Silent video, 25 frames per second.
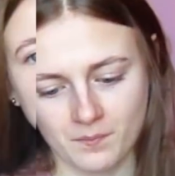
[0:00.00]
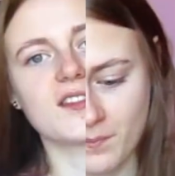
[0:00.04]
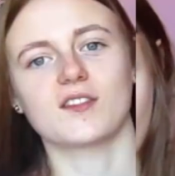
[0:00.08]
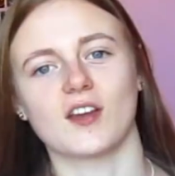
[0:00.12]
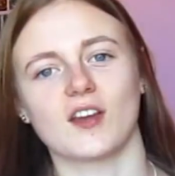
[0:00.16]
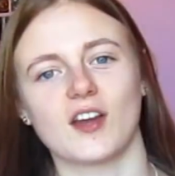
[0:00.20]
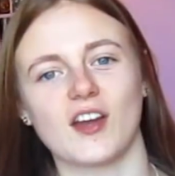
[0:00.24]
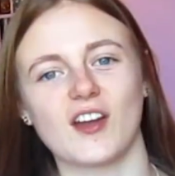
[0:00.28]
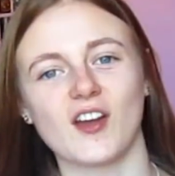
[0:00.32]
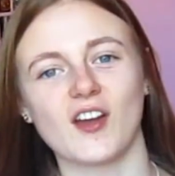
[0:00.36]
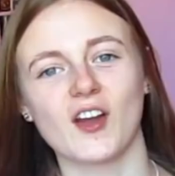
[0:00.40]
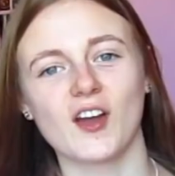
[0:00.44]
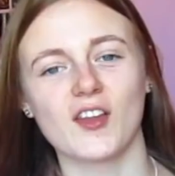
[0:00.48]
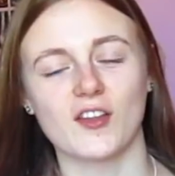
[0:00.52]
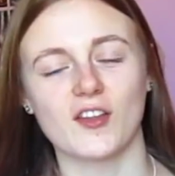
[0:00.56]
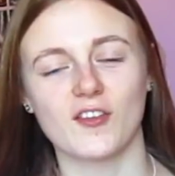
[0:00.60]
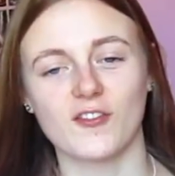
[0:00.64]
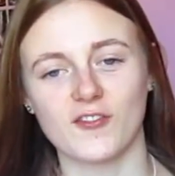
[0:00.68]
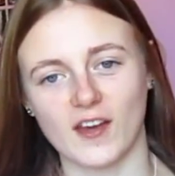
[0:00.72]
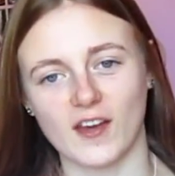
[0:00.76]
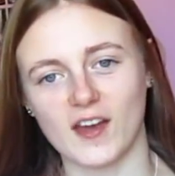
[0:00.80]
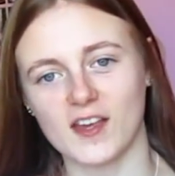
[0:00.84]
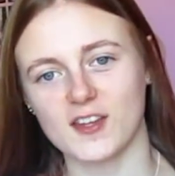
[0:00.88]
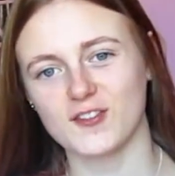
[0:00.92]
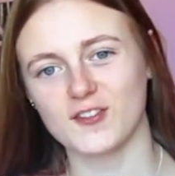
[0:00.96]
So the
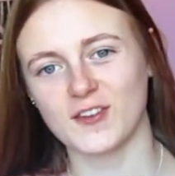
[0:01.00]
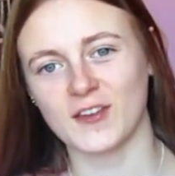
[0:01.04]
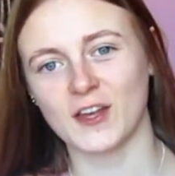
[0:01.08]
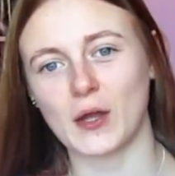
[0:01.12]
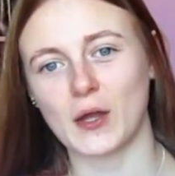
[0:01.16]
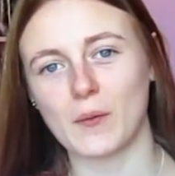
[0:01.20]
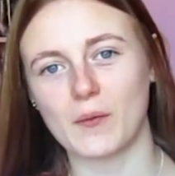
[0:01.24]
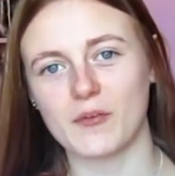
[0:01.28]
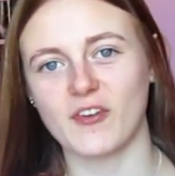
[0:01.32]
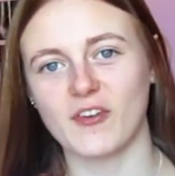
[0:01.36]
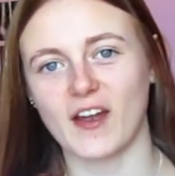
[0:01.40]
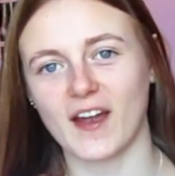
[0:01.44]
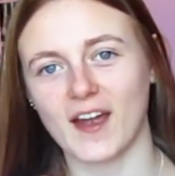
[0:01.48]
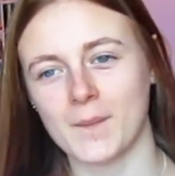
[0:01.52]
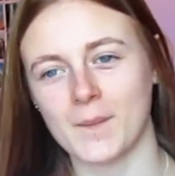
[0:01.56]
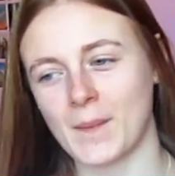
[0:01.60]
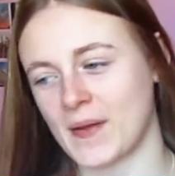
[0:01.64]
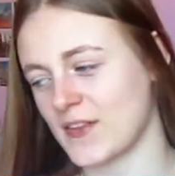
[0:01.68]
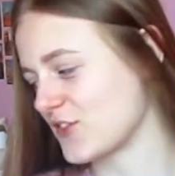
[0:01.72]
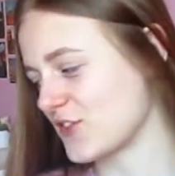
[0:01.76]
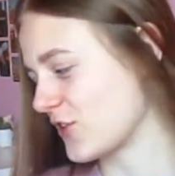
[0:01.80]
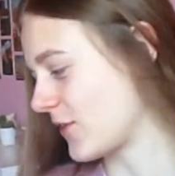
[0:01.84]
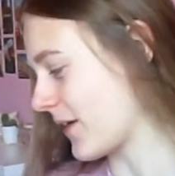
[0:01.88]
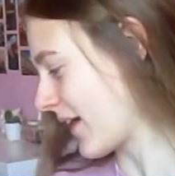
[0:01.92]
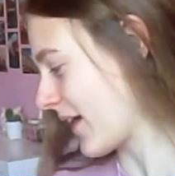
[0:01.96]
first thing I would
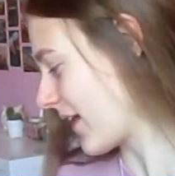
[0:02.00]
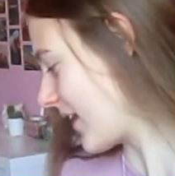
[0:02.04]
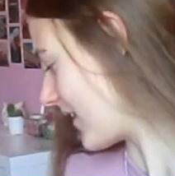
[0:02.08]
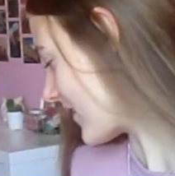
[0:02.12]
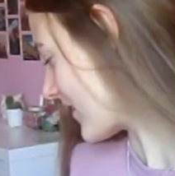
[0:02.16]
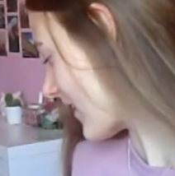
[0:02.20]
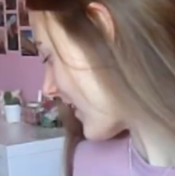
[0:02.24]
recommend doing is